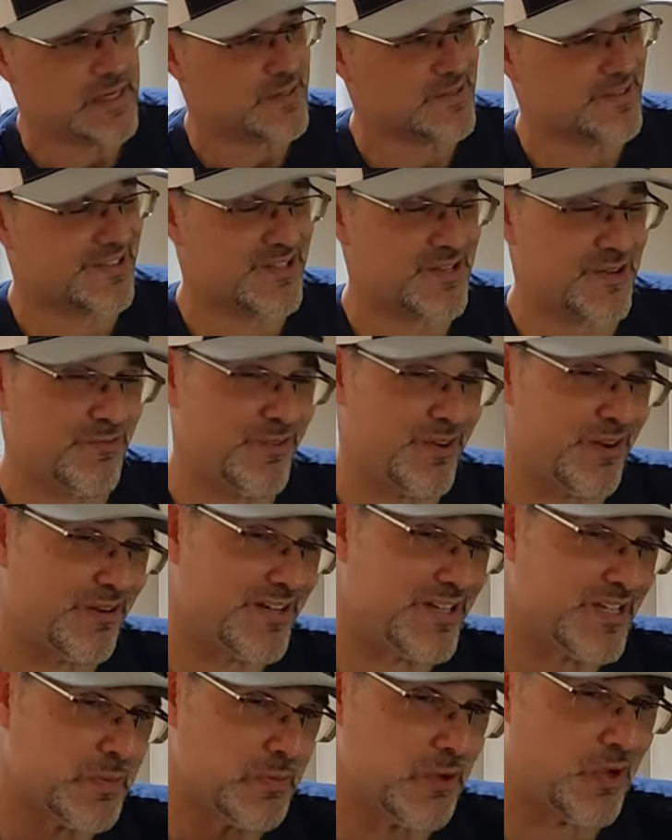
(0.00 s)
So there's a
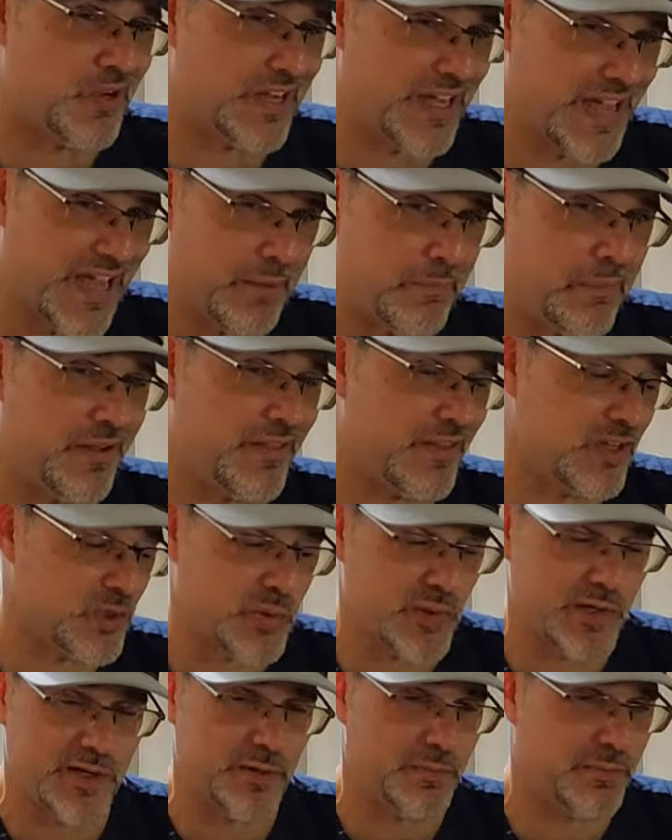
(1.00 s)
very small cap on the
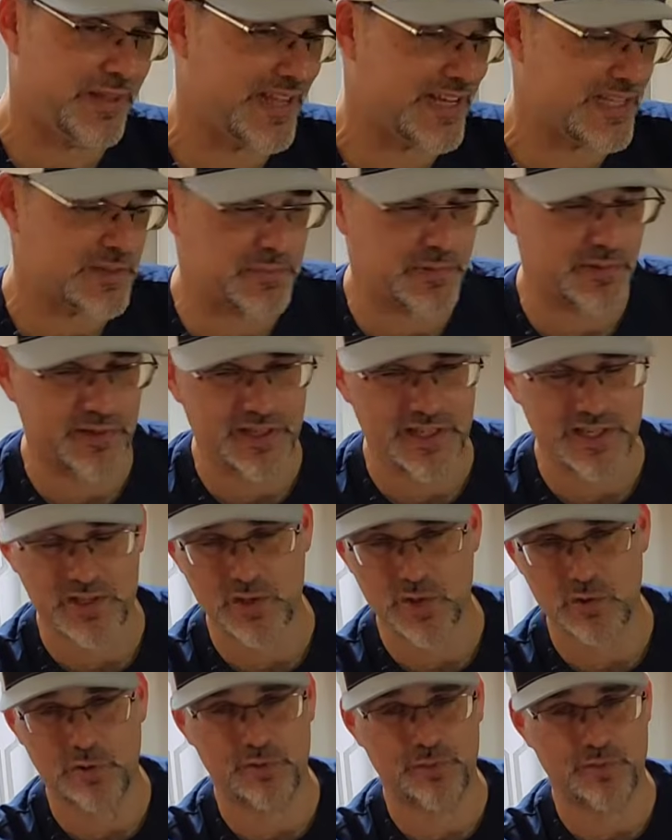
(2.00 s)
tweeter, but that's about it.
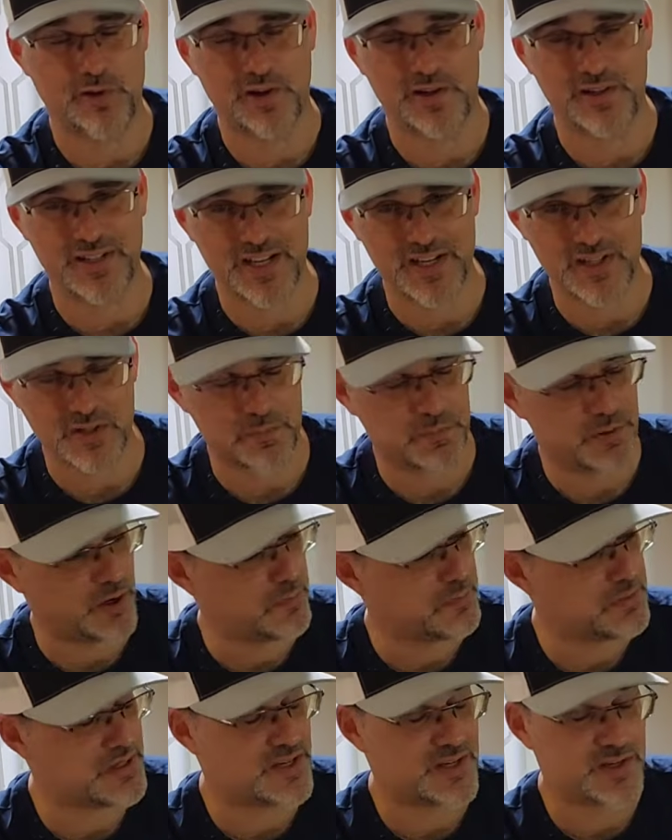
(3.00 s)
So for all intents and
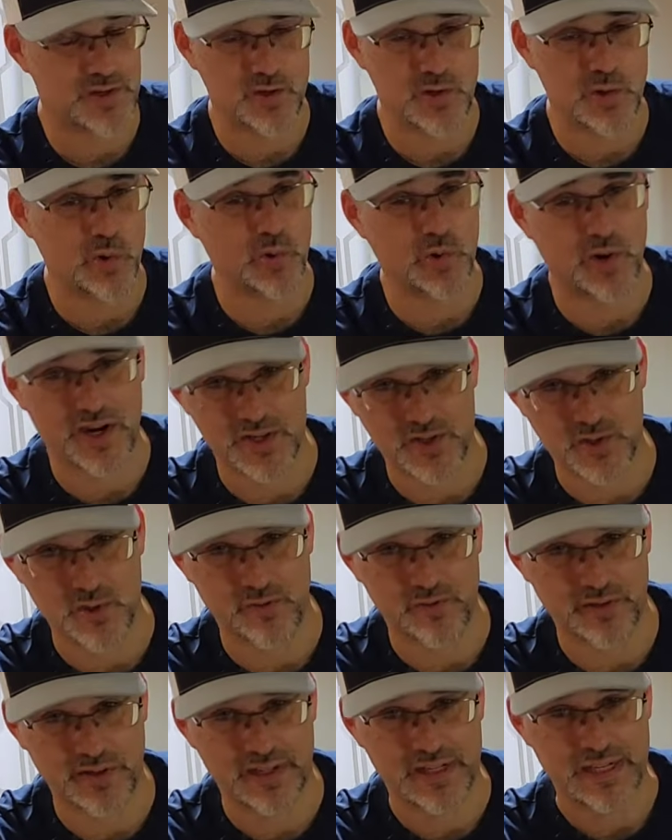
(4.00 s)
purposes, no
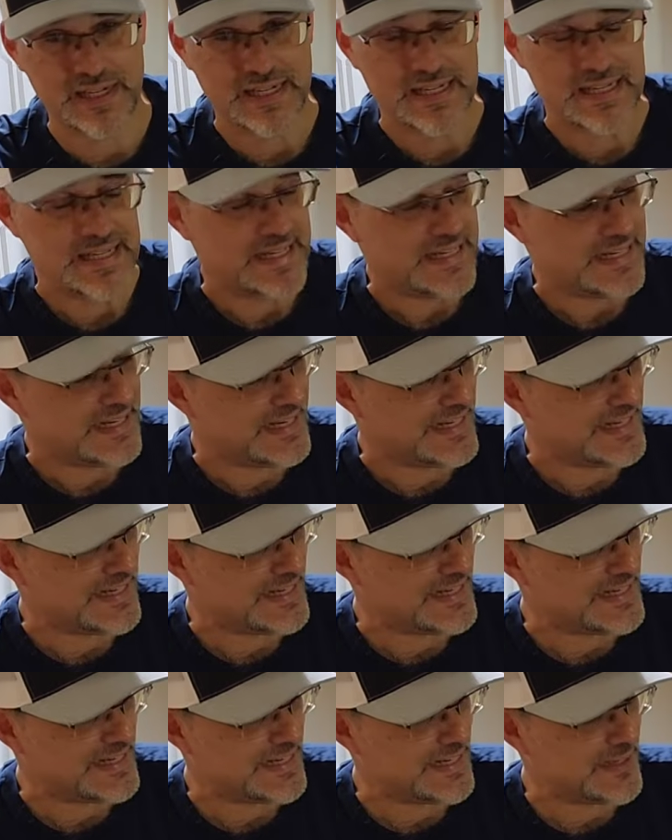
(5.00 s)
crossover.
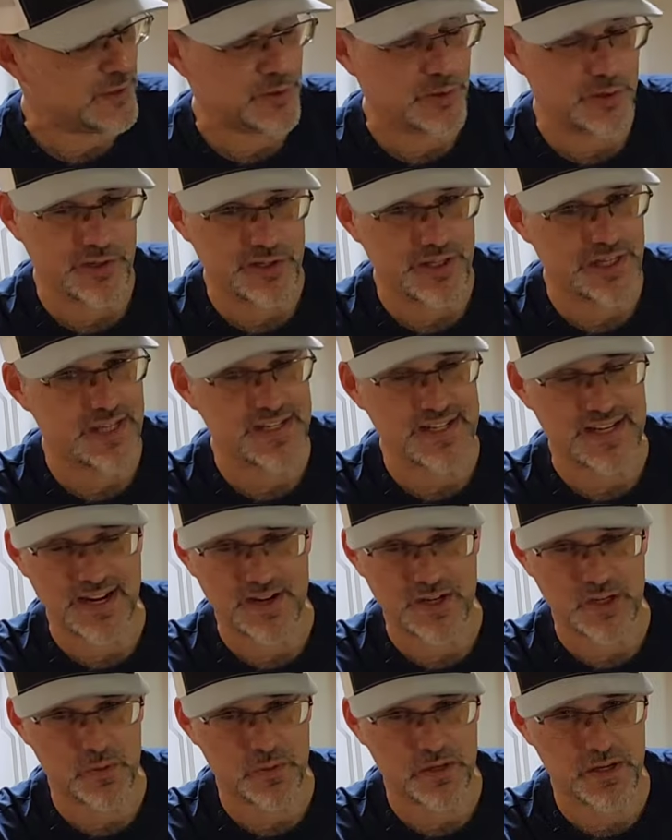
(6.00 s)
And they're a unique
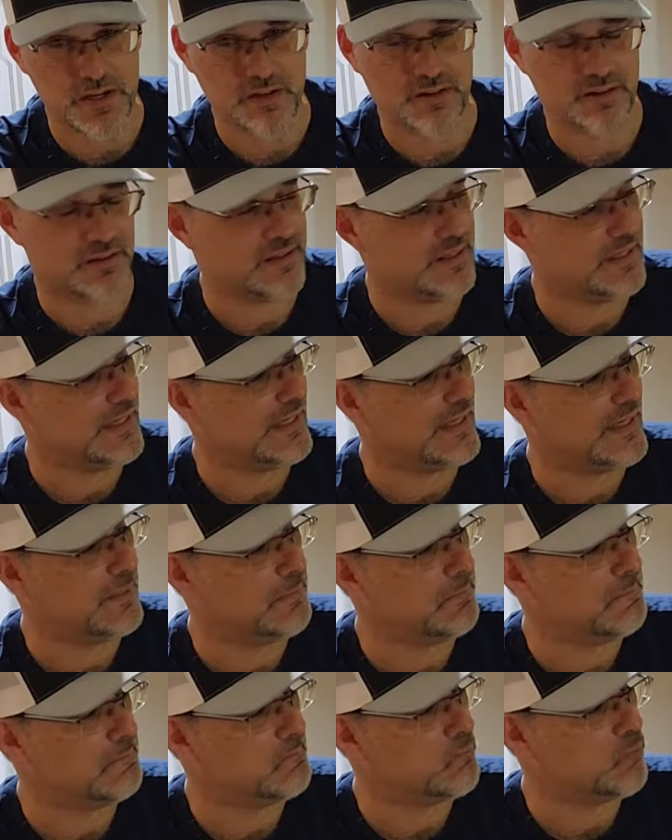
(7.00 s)
sounding speaker.
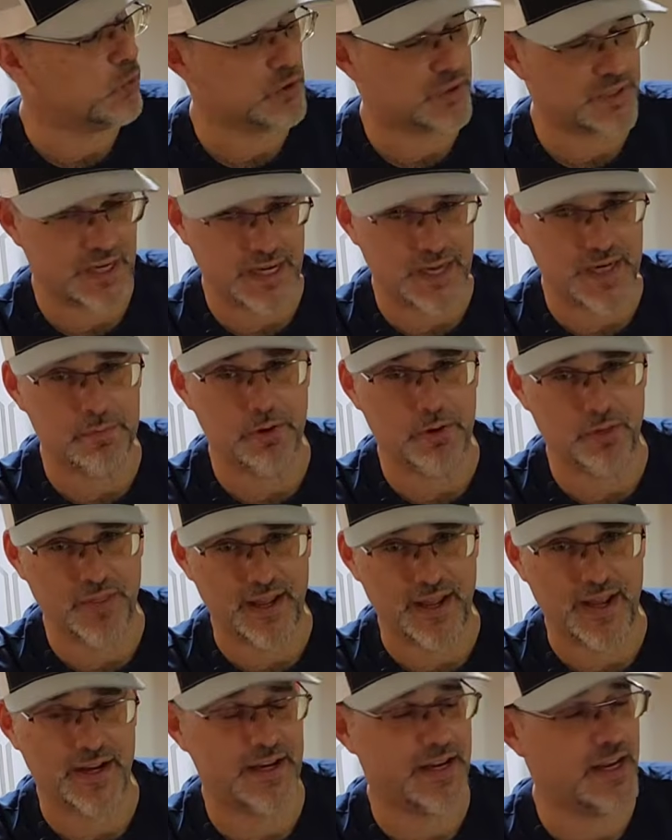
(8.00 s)
We'll talk about
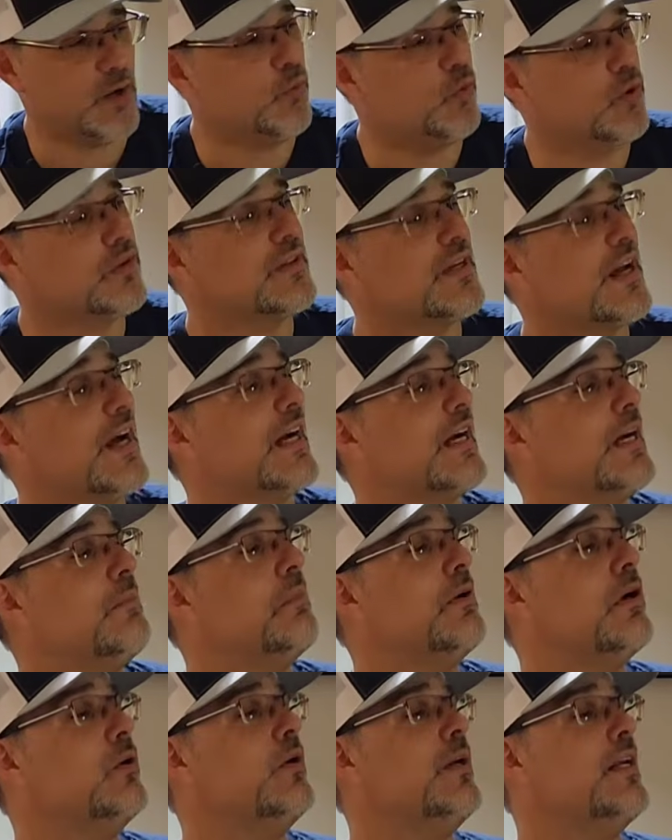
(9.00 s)
that, and we'll talk
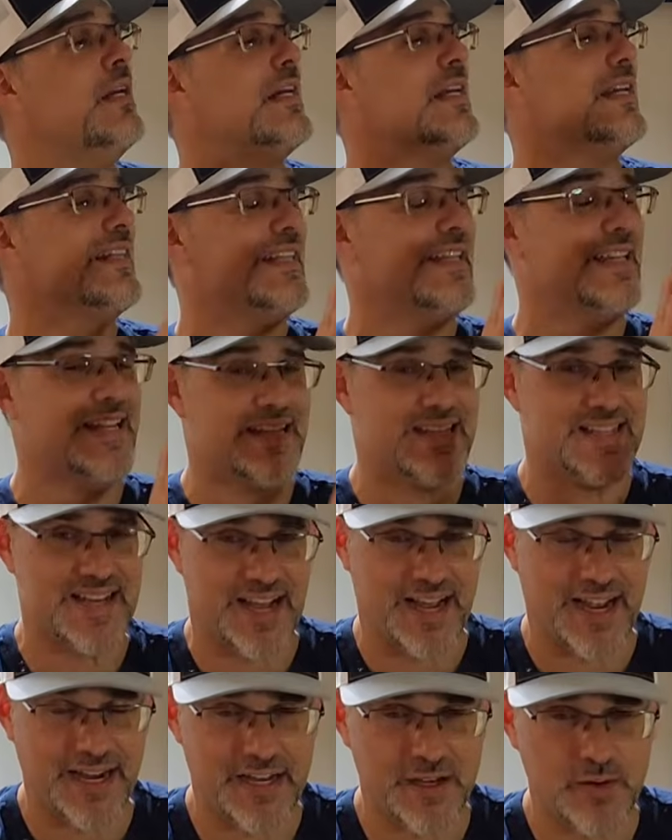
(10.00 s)
about the
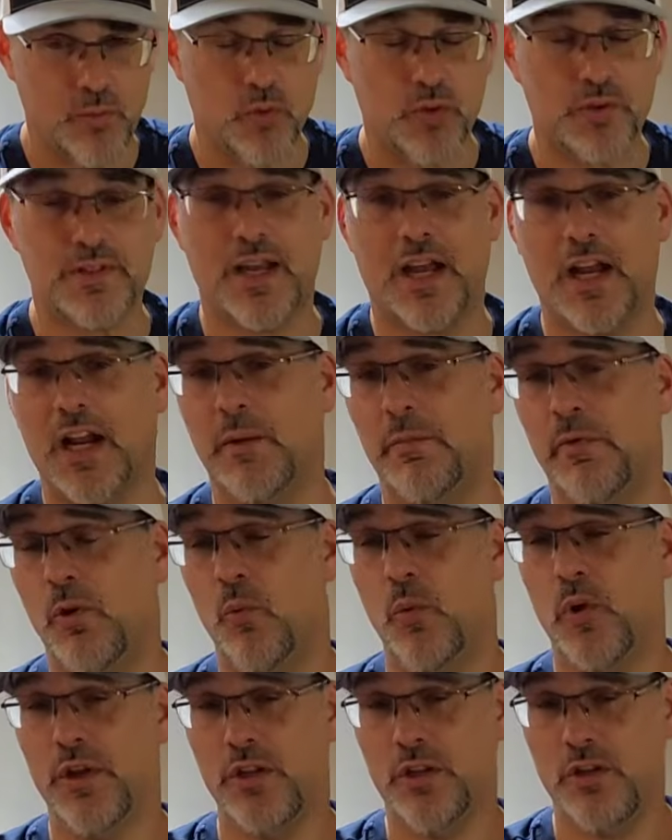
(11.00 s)
design. We'll talk
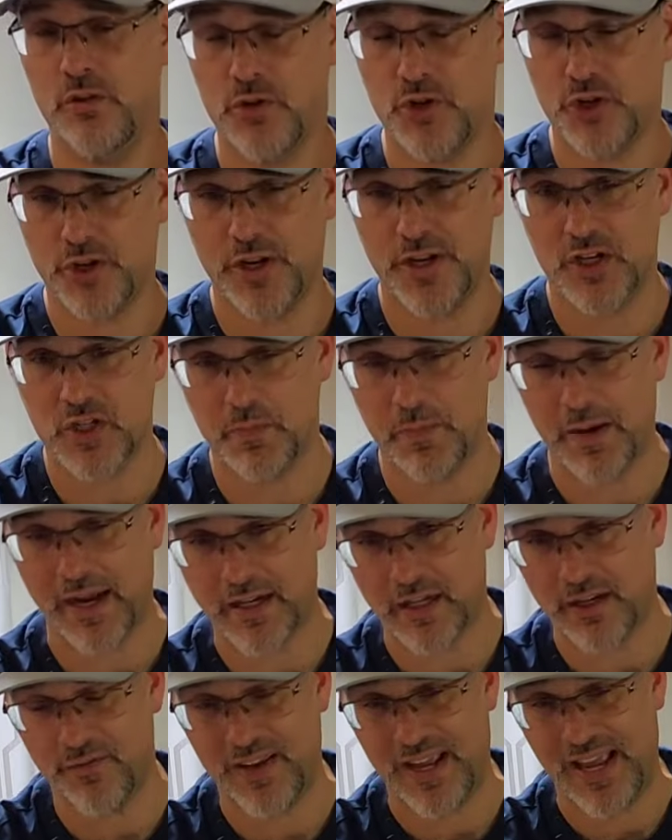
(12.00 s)
about what you should
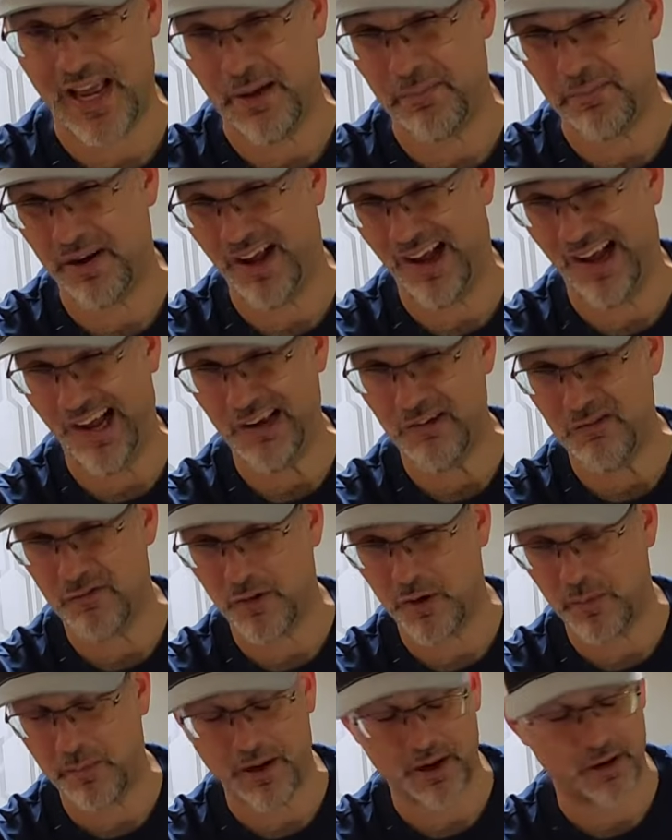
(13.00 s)
expect if you happen to hunt
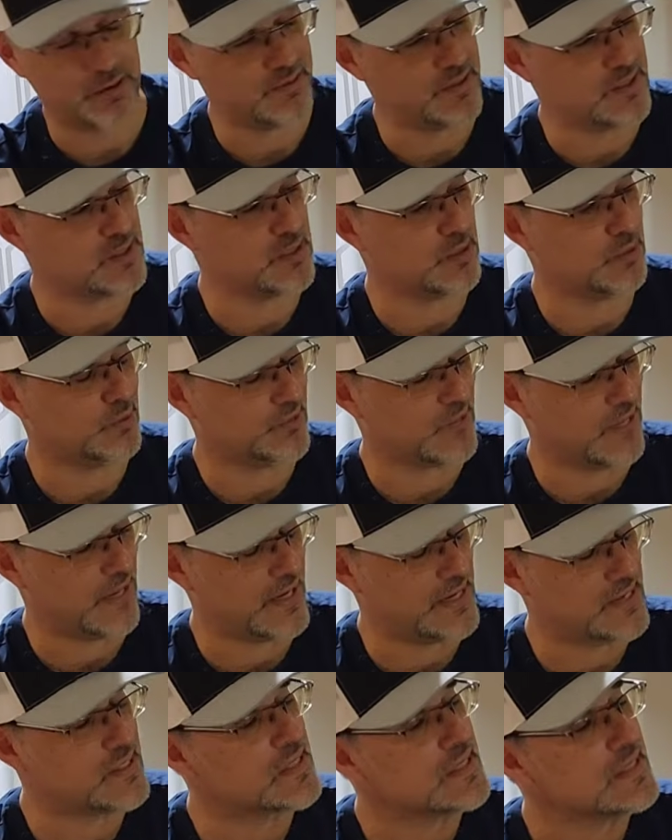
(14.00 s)
for a pair of these little
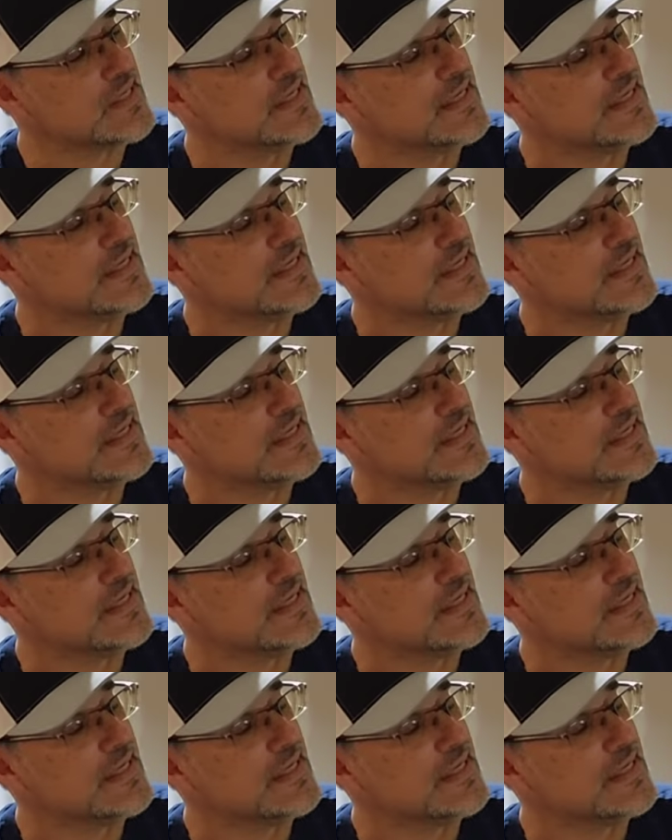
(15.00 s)
guys.